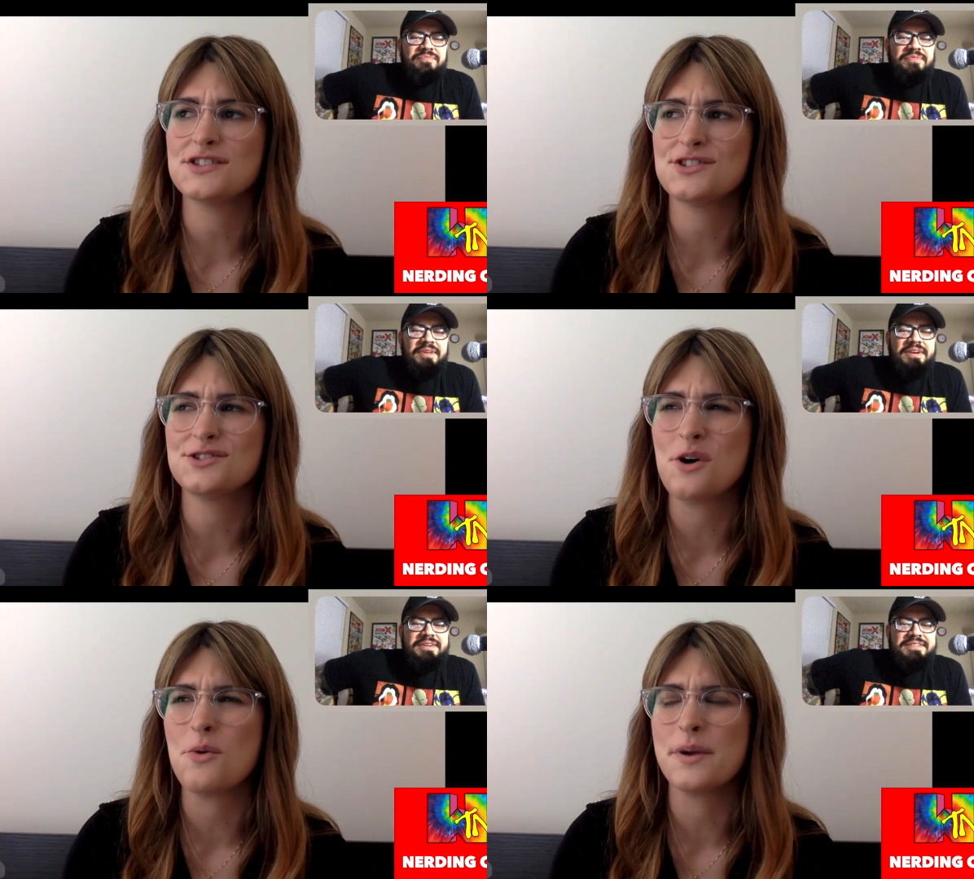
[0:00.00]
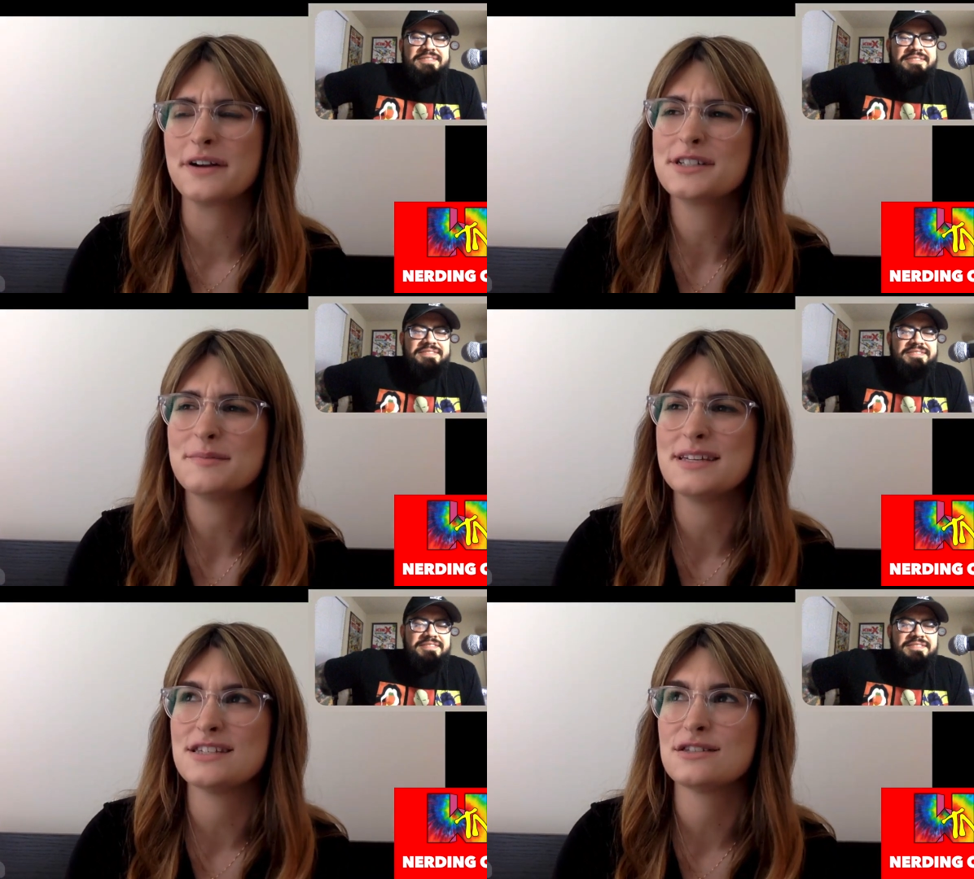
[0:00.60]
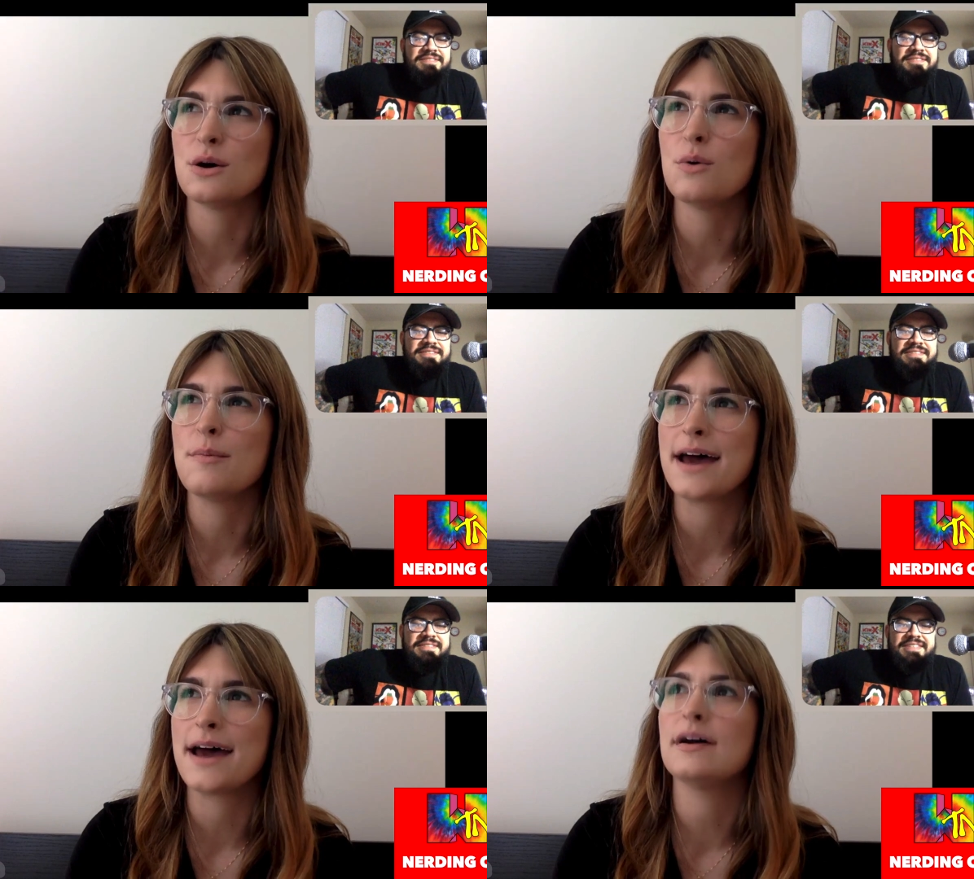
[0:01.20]
Speaker 1: I think it's so weird to be so
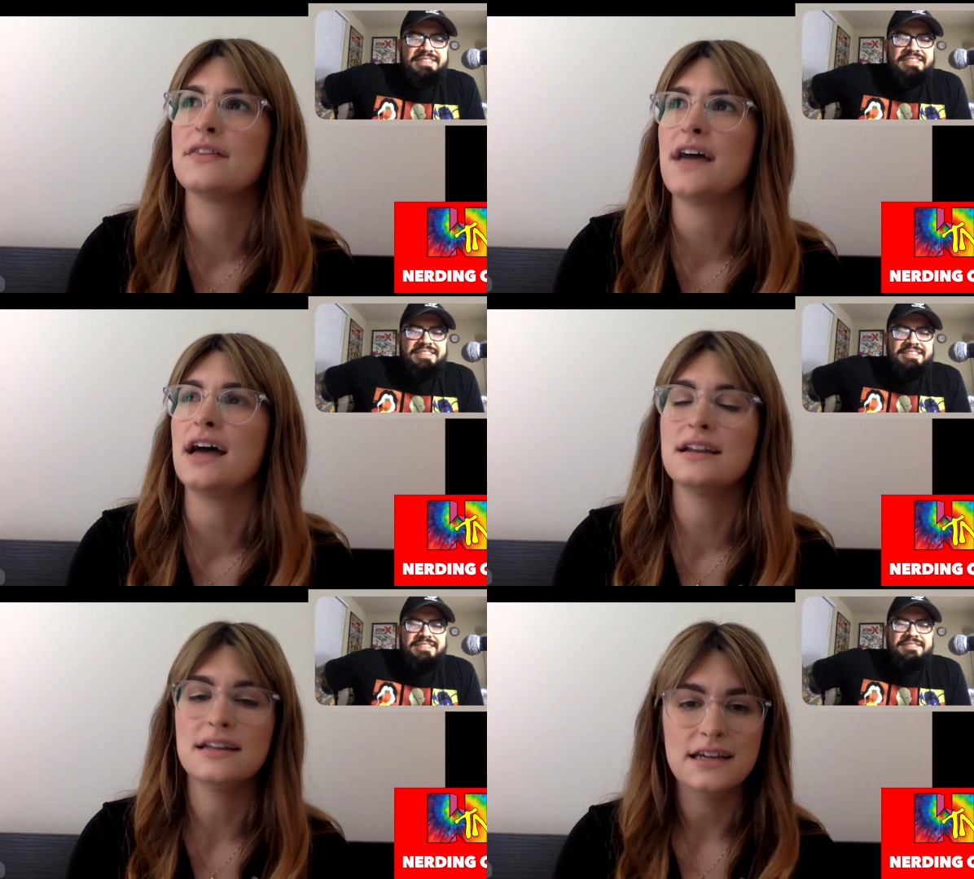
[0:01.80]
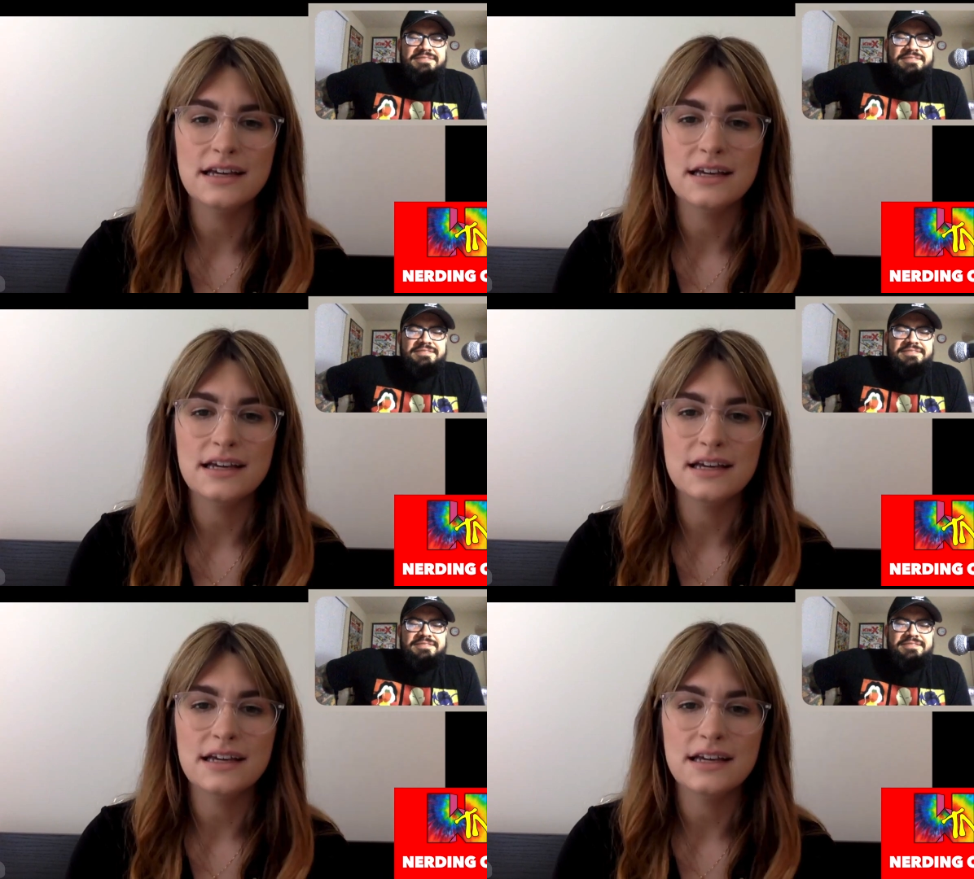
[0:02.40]
mad about that